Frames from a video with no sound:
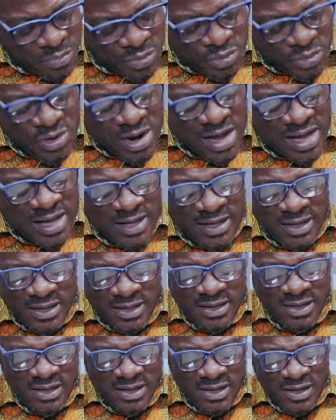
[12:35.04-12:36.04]
Pray,
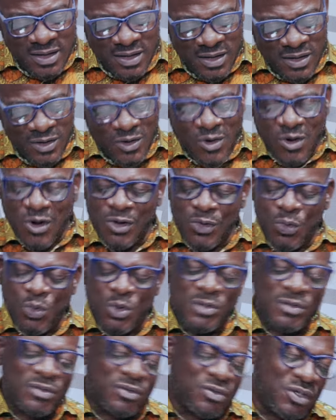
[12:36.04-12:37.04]
God
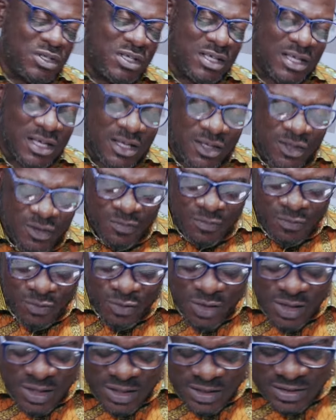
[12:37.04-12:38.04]
wants to hear your
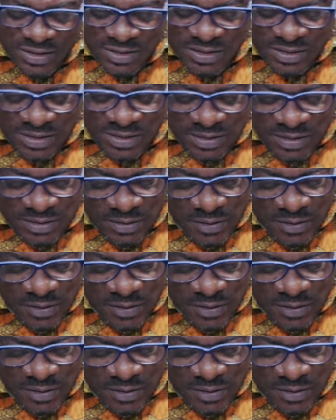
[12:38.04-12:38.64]
voice.